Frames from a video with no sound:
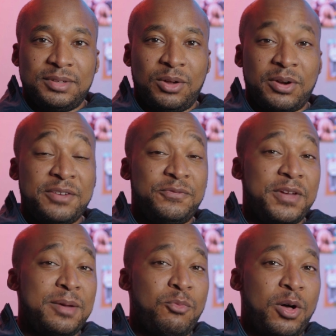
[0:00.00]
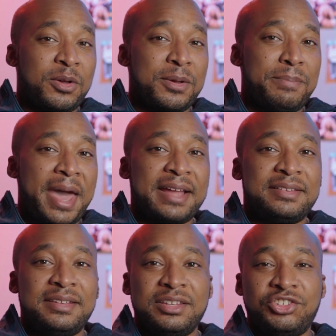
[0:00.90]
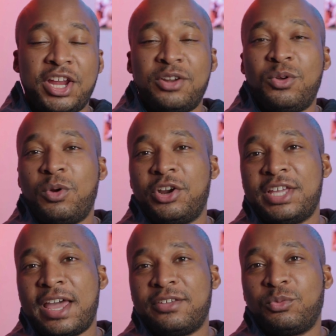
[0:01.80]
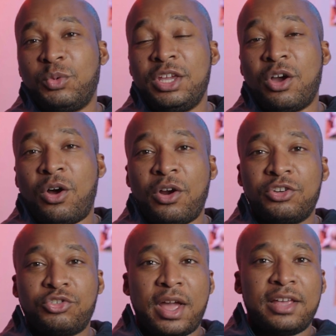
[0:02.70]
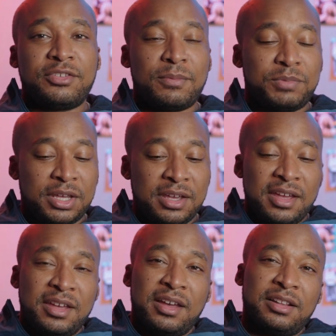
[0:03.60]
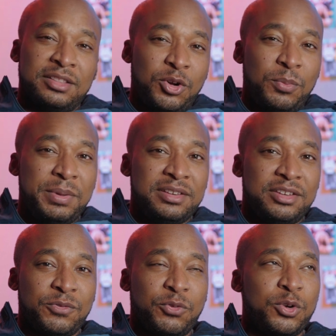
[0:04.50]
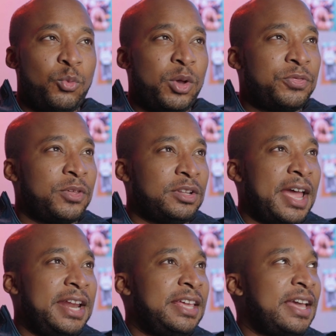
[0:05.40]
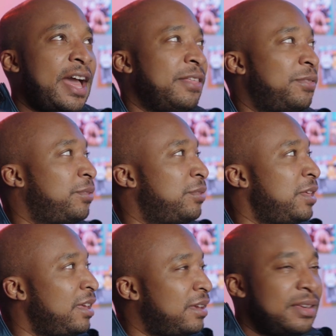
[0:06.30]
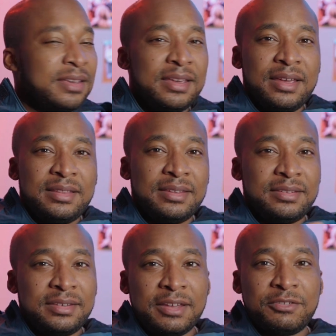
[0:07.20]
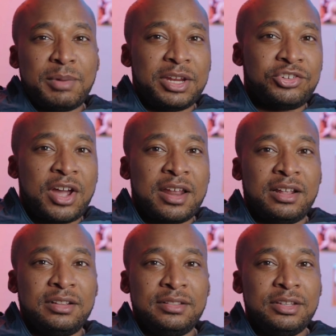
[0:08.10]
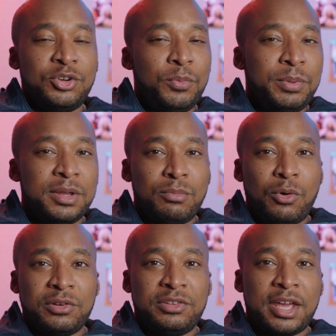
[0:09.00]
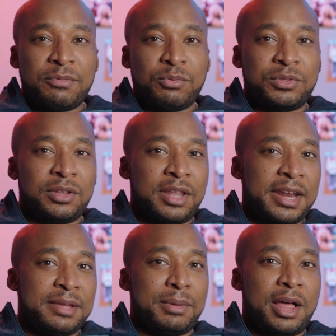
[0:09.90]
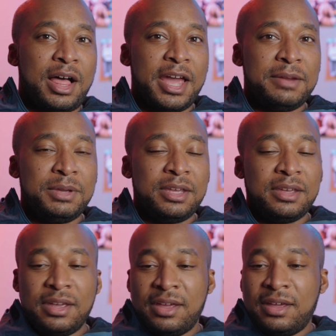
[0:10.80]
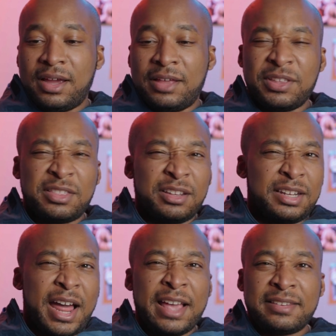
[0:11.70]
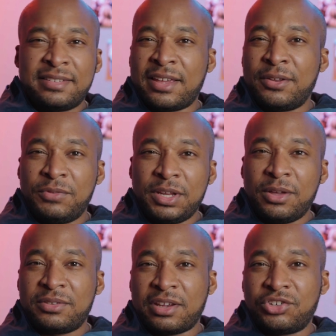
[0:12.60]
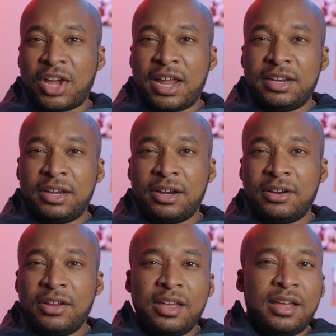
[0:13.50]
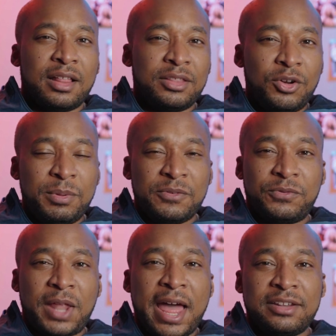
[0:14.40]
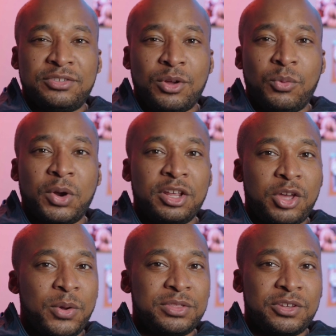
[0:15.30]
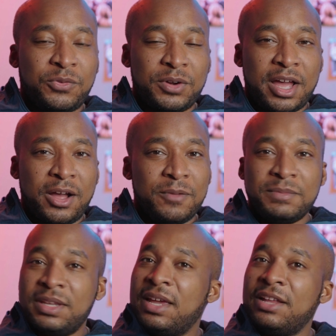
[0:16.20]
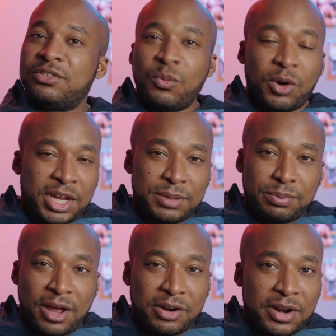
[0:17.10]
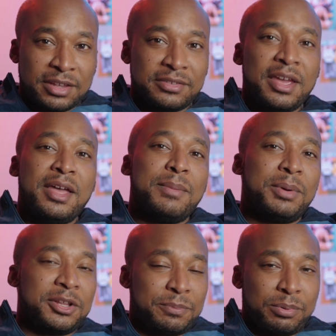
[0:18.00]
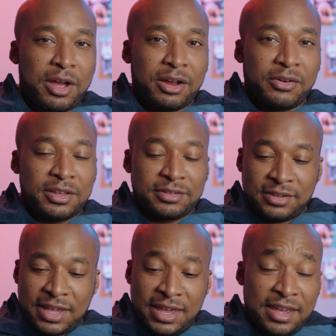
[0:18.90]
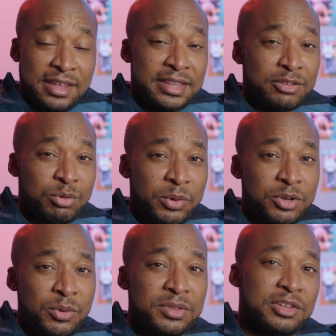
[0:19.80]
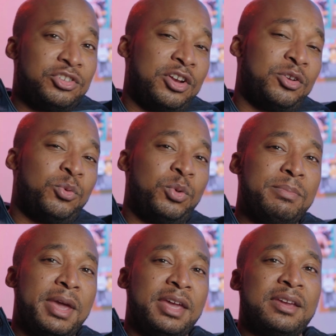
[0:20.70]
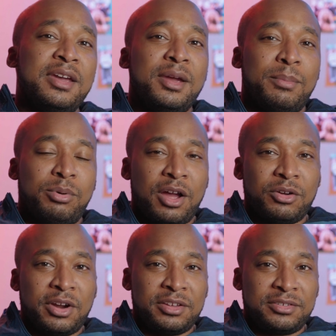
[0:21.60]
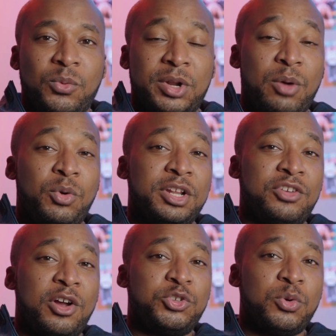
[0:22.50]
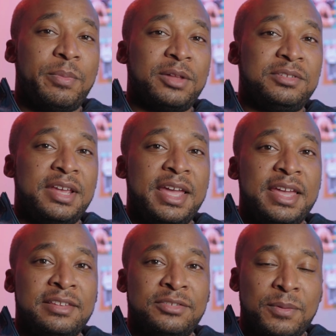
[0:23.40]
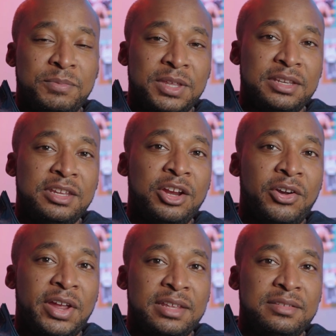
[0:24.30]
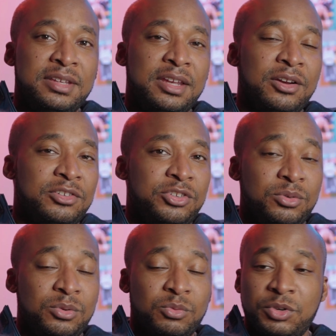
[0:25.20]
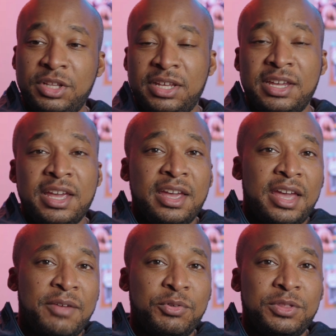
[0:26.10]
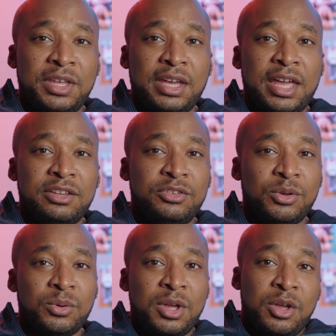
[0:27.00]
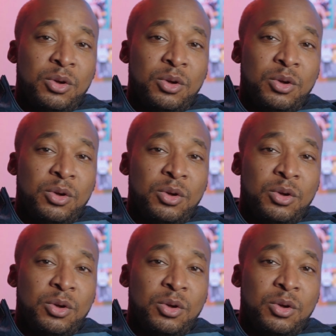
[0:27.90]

All right, fam, welcome back to the channel where, yes, we are trying something a little bit different with the lighting. I think this gives my shot a little bit more depth with the lighting behind me. I think the last set of videos I shot in here, a little bit flat, so we're gonna go with this for now. It's a work in progress, but it's progress, and that's what we do on this channel. We make progress. What I want to talk to you about today is something near and dear to really everything I do.